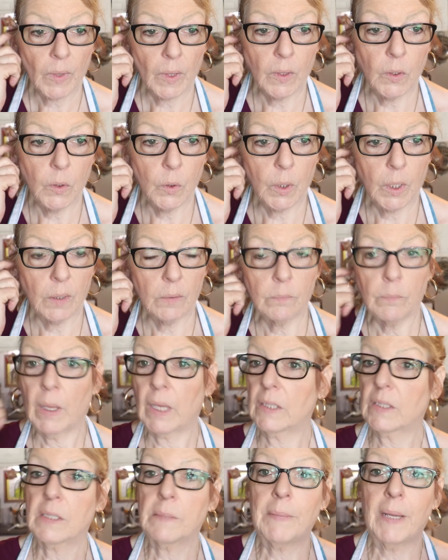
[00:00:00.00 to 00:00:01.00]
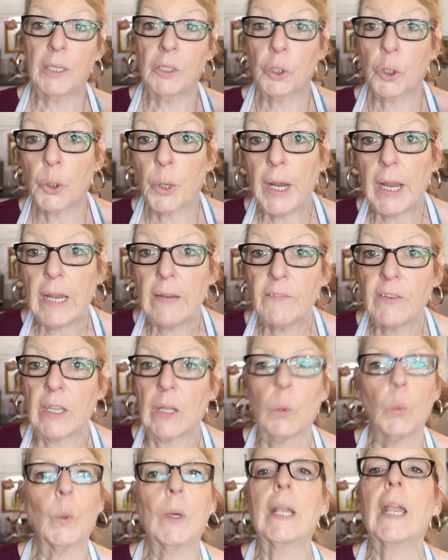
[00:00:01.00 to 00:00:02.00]
You can make tomato
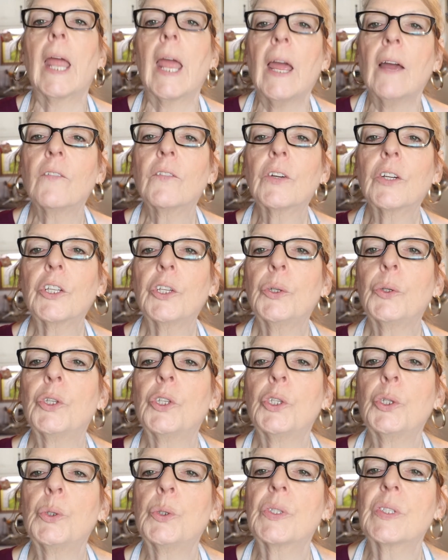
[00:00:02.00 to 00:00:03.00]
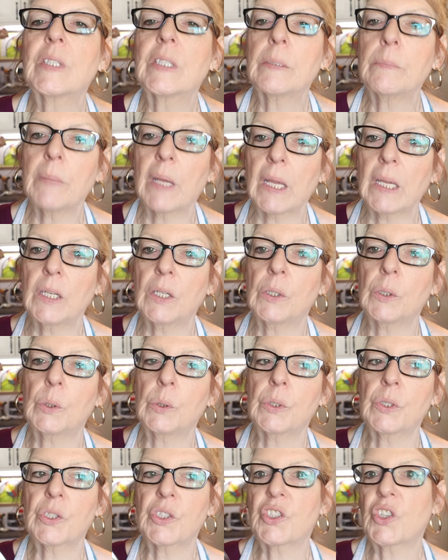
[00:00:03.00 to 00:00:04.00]
gravy. Whatever you use tomato
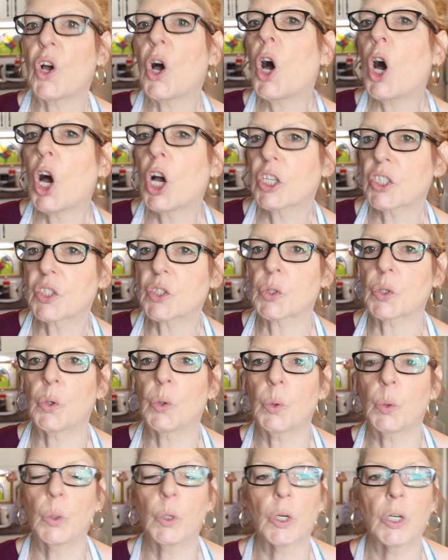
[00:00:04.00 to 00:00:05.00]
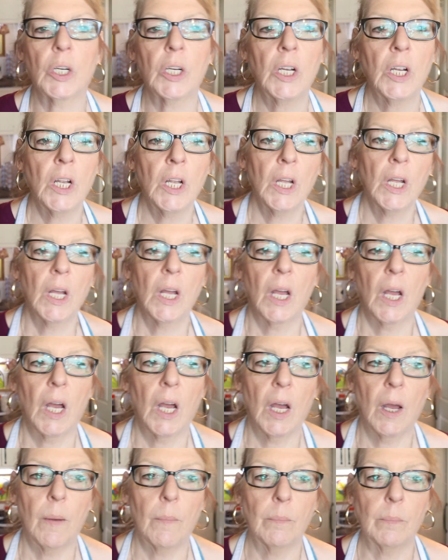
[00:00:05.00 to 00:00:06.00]
sauce or
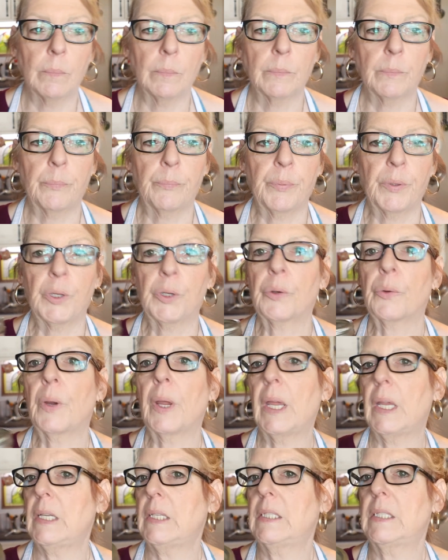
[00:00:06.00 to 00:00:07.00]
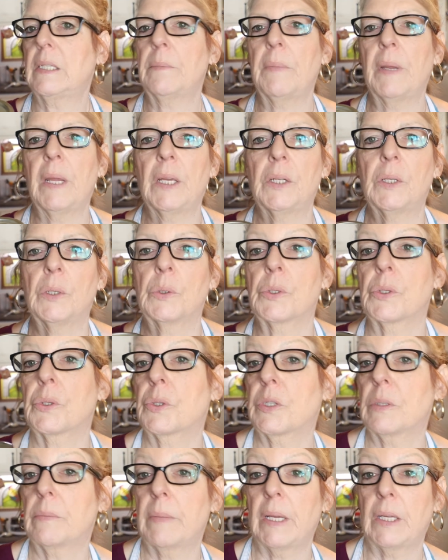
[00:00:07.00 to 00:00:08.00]
pureed tomatoes or
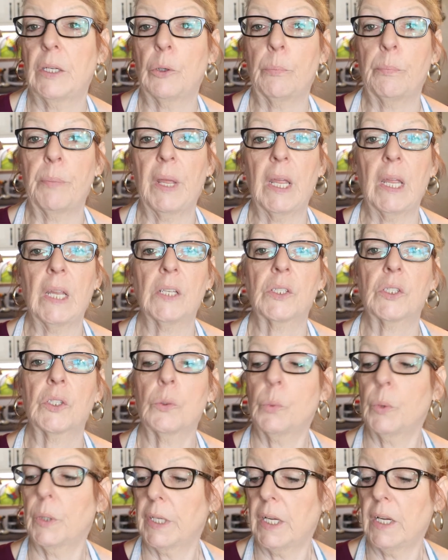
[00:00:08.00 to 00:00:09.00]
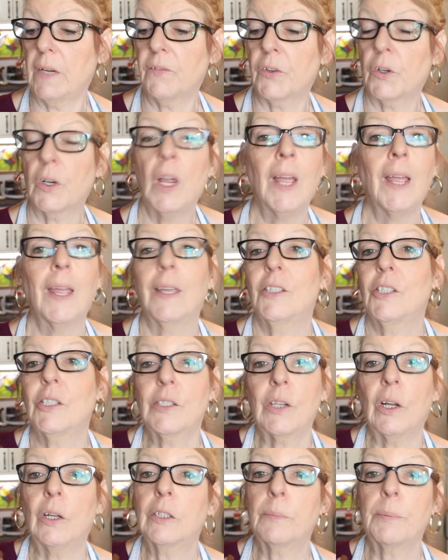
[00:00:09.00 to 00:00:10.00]
tomato paste or whatever, it
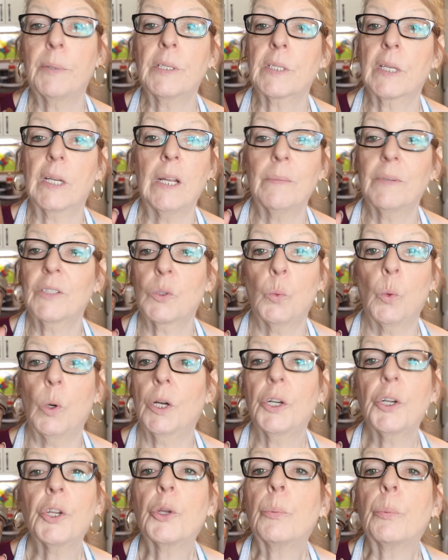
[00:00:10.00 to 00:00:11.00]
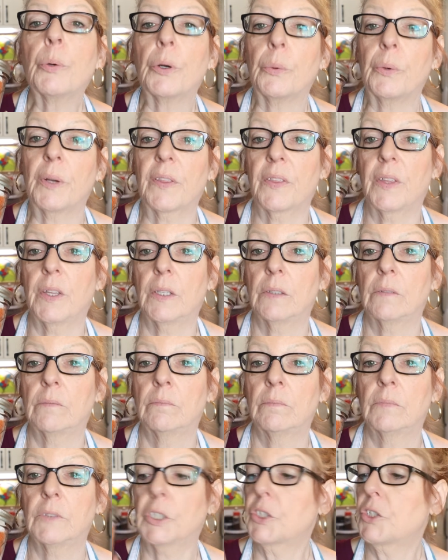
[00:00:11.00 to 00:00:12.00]
just all depends on how much water you put with it.
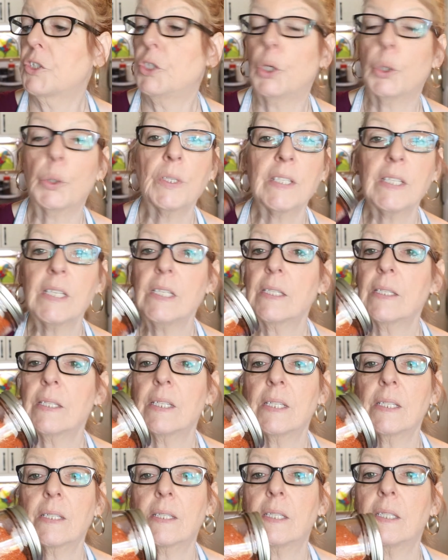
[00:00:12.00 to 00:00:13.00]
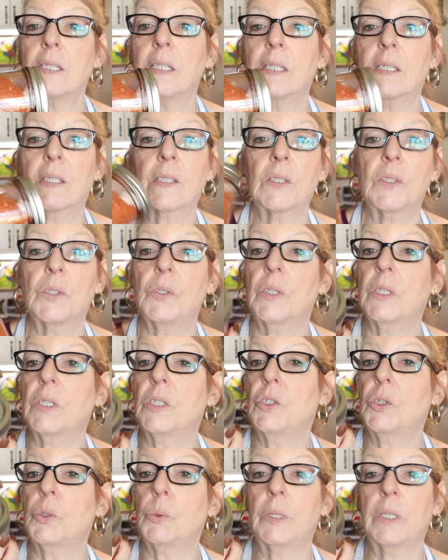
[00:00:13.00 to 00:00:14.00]
There's no seasonings in this, so you
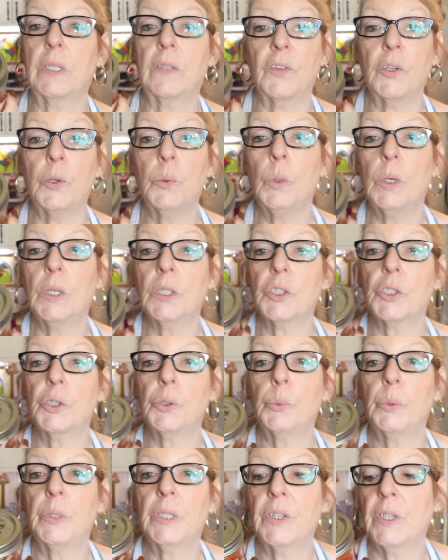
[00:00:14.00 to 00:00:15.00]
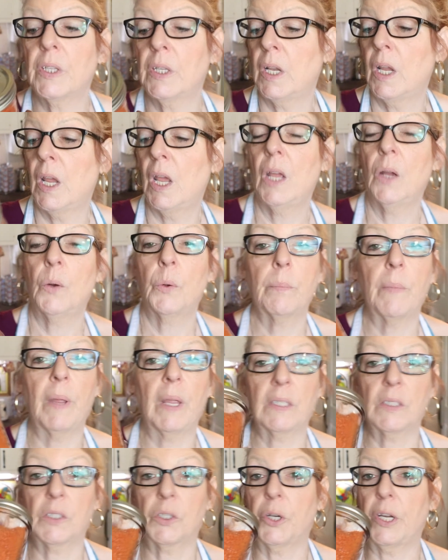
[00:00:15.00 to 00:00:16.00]
can do whatever you want to with it. It
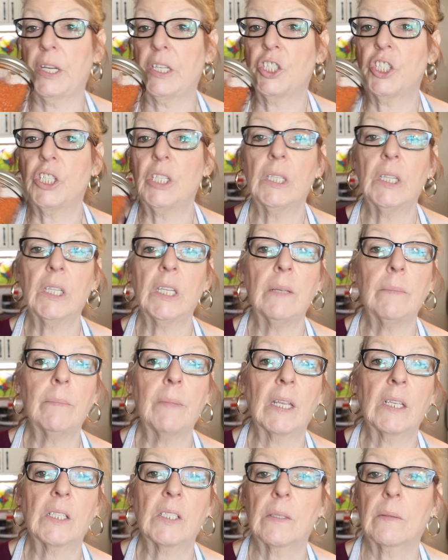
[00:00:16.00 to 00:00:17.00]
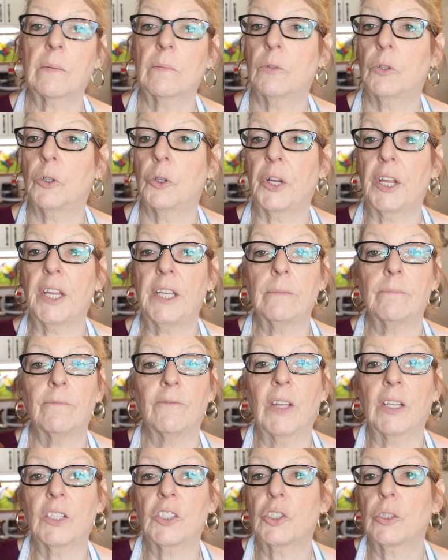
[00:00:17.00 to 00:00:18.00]
makes great chili, makes great
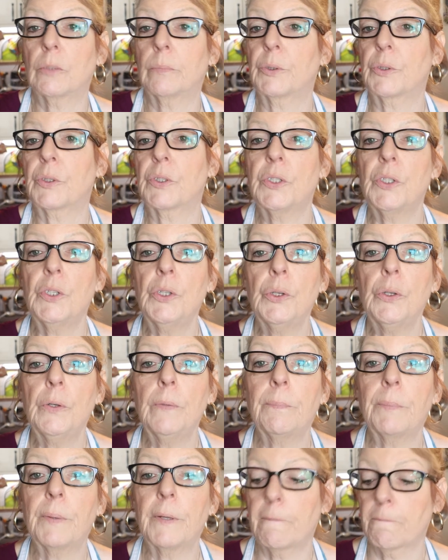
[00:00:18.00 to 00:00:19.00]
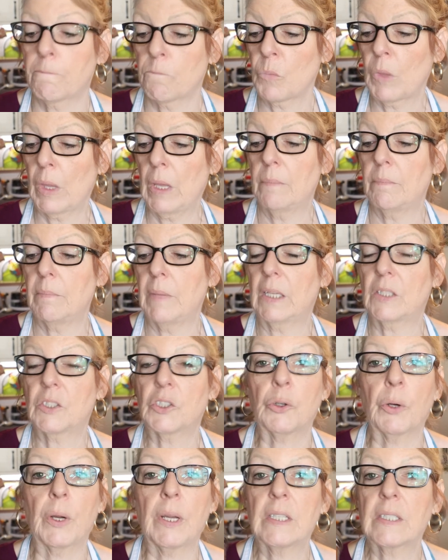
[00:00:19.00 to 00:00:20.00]
vegetable soup, it makes
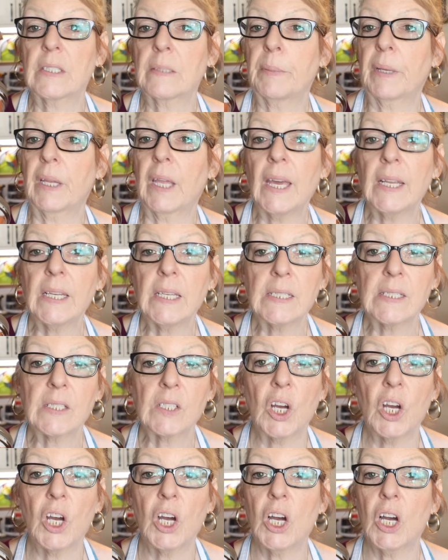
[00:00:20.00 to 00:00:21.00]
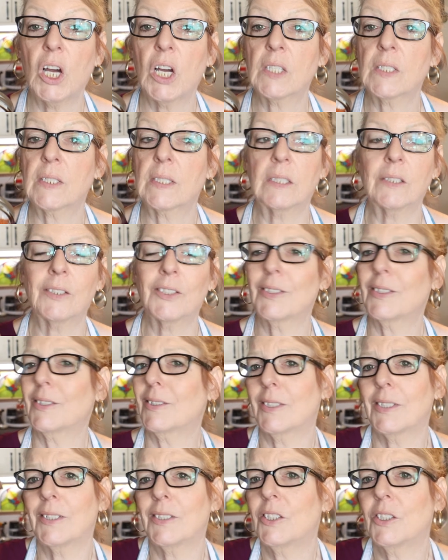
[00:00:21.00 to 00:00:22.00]
great spaghetti sauce. It
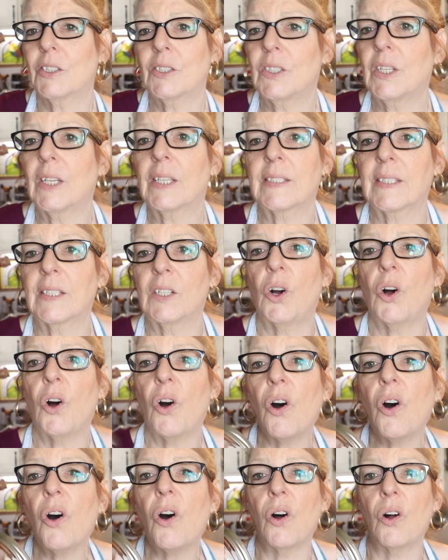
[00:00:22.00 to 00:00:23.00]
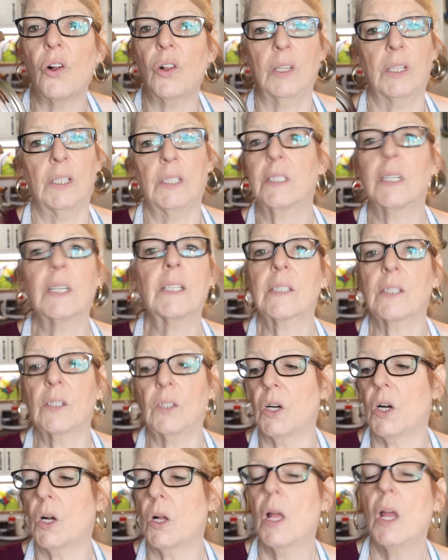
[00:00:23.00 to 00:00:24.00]
just does it all. It does it
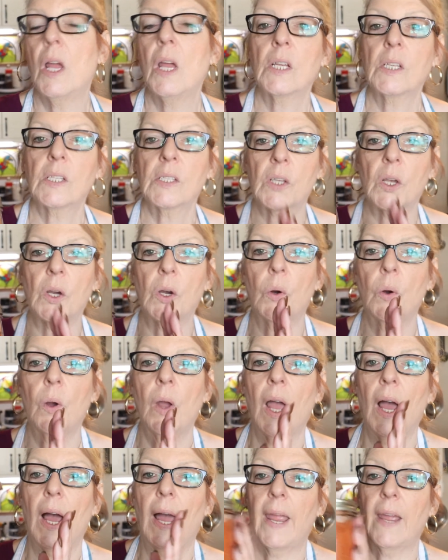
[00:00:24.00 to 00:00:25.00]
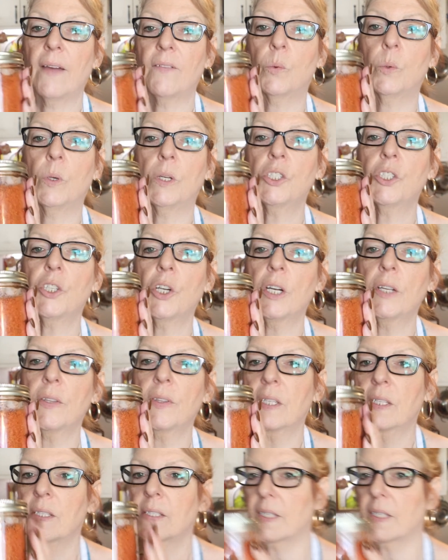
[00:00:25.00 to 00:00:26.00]
all. So I have 1 jar of this